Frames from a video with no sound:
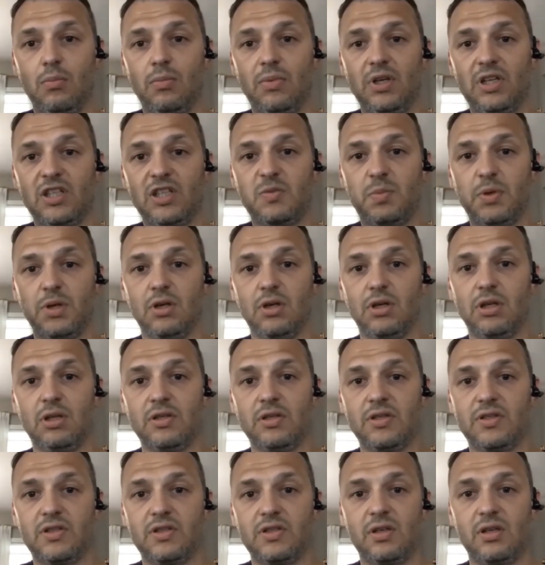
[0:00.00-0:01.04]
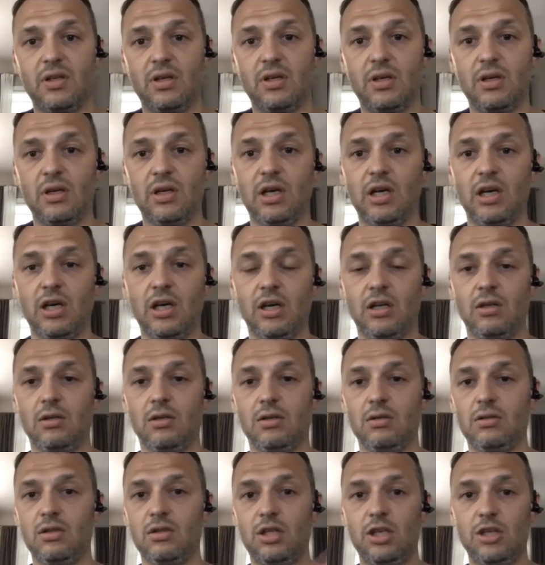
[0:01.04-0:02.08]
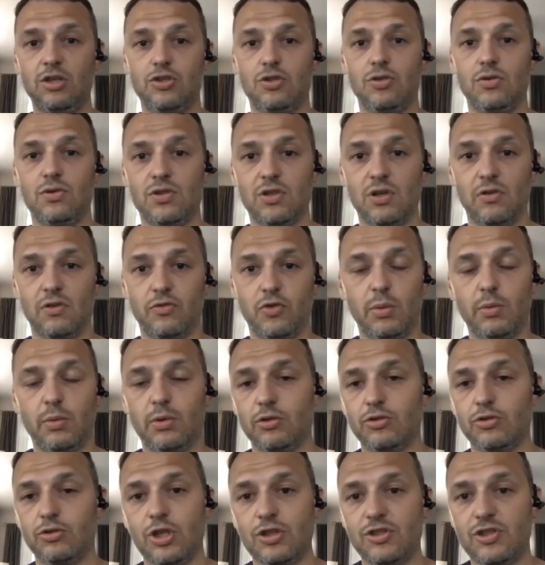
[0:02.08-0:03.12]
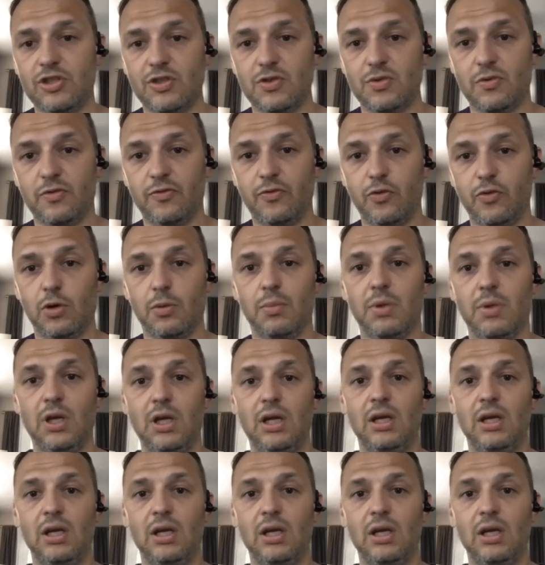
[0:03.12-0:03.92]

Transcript: experience on issues of criminal justice reform